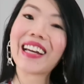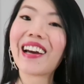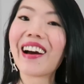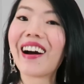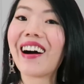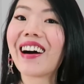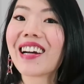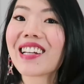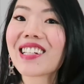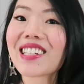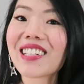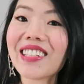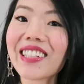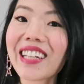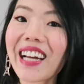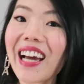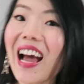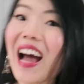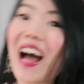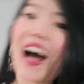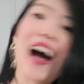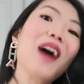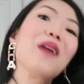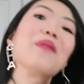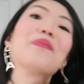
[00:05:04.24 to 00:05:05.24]
gosh, look at
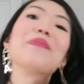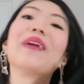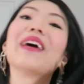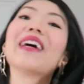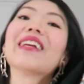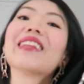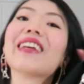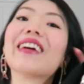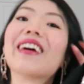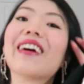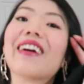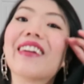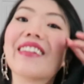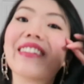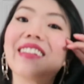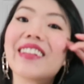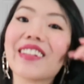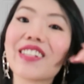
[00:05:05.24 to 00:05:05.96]
how big they are.